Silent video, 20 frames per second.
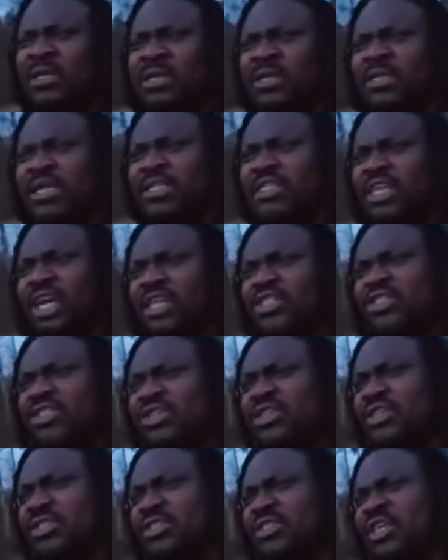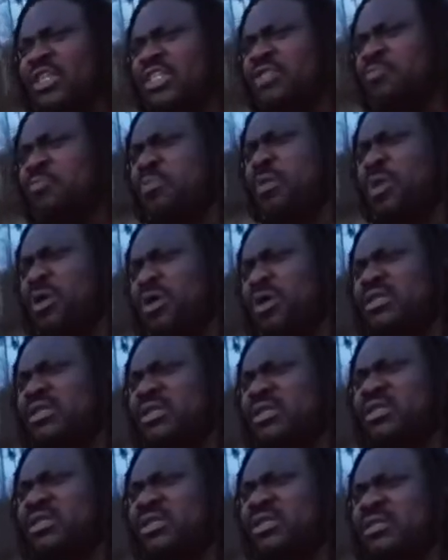They just use those
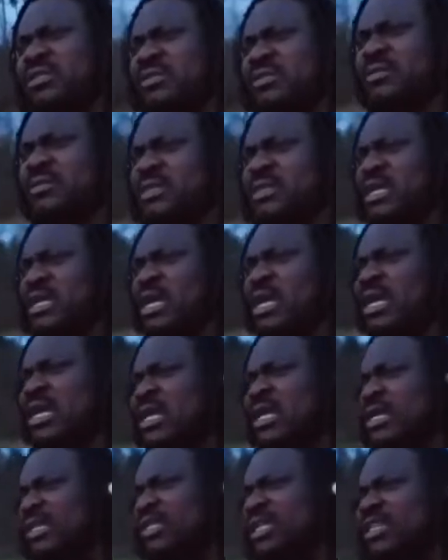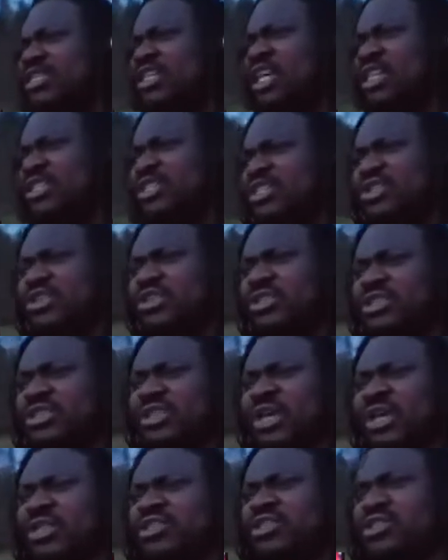books. They just use
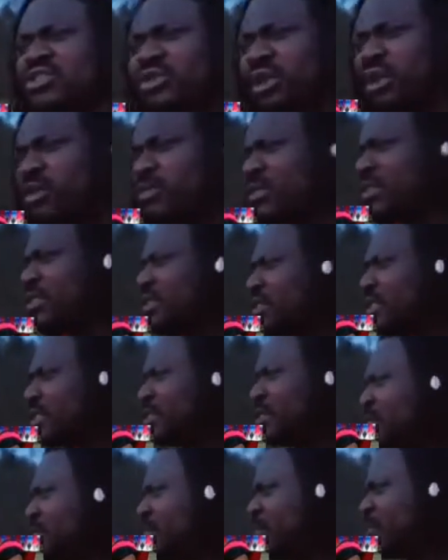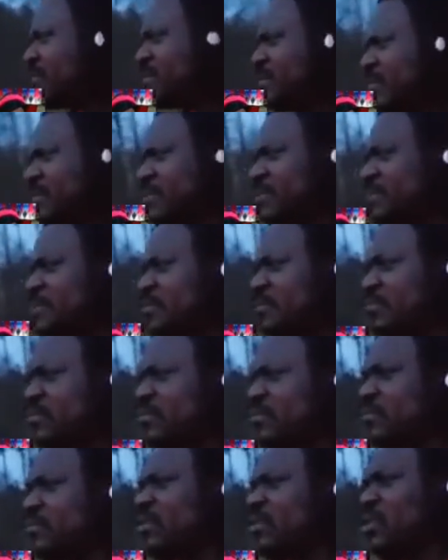those stories
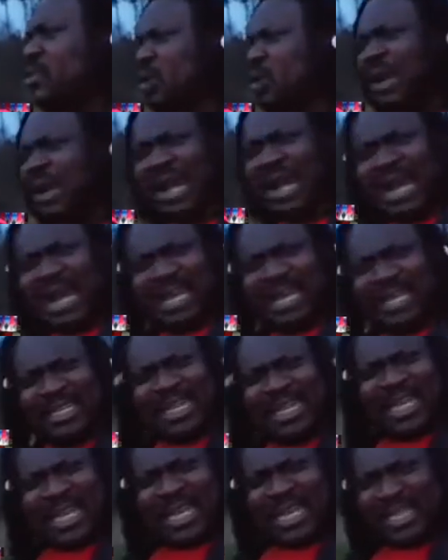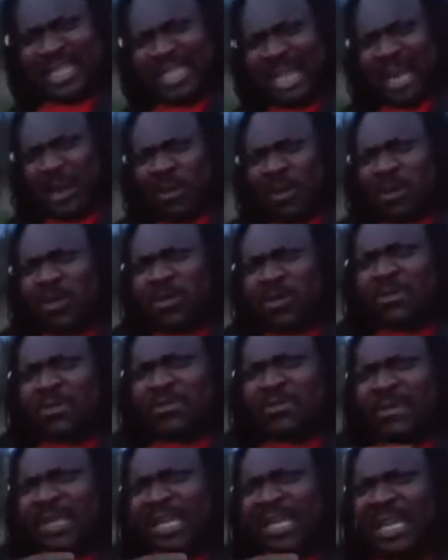to hide their own
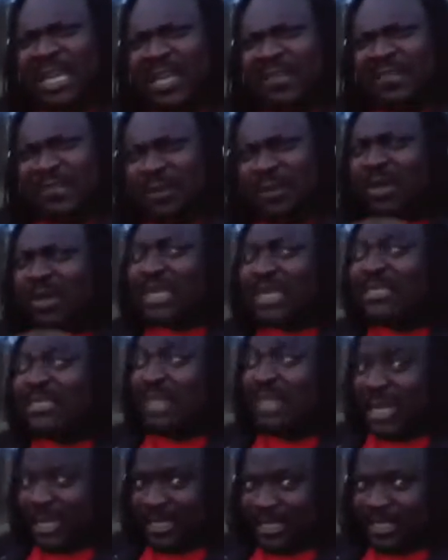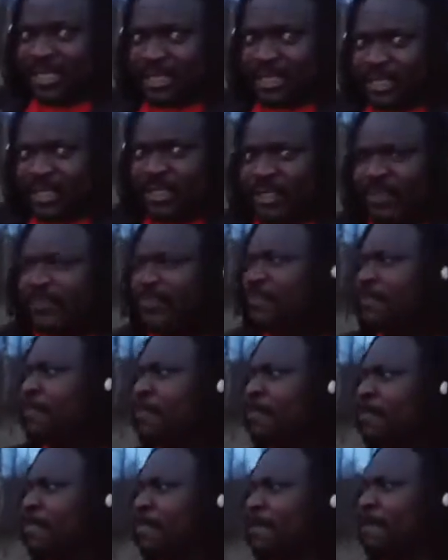evil identity.
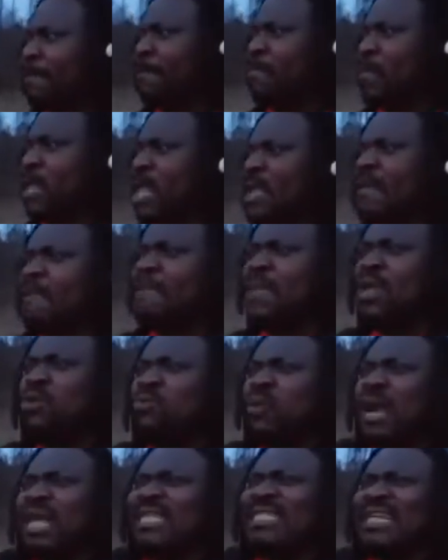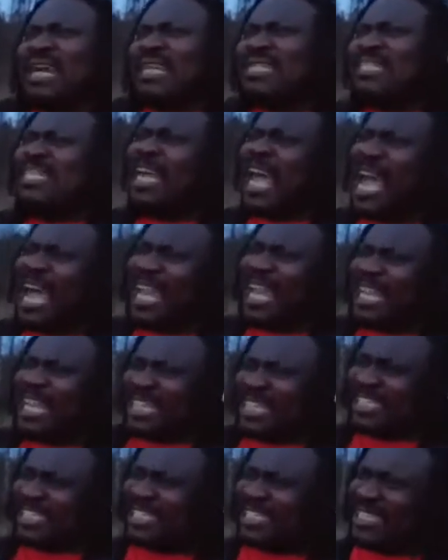Meanwhile, their
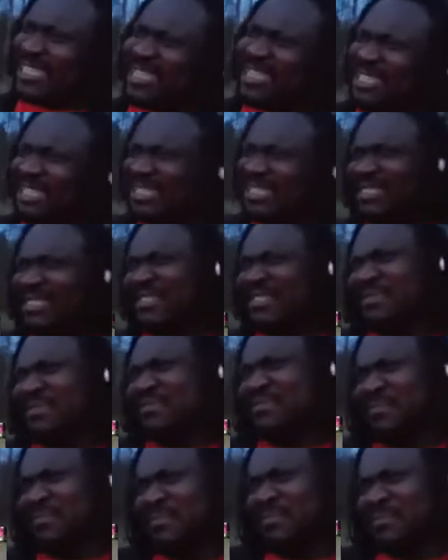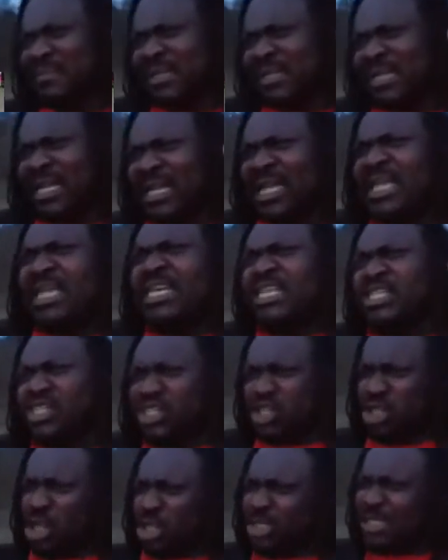targets
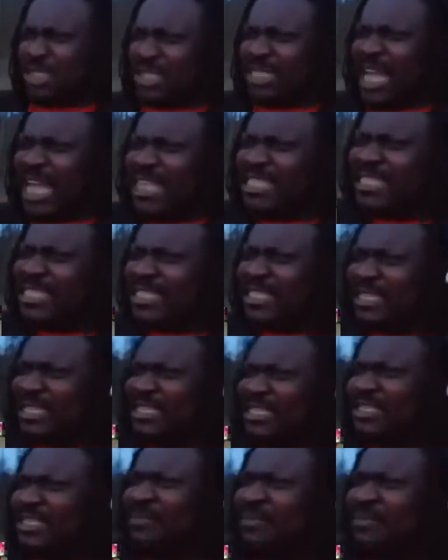is your destiny.